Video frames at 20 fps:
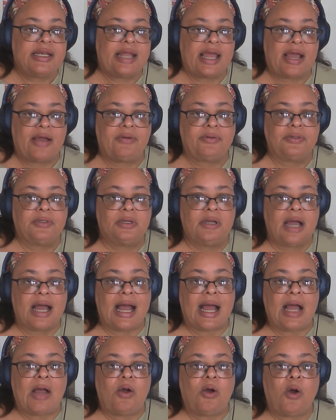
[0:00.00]
Now,
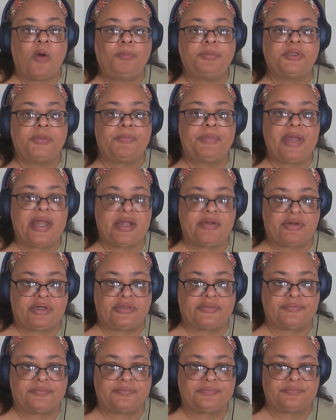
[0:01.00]
I hope the parent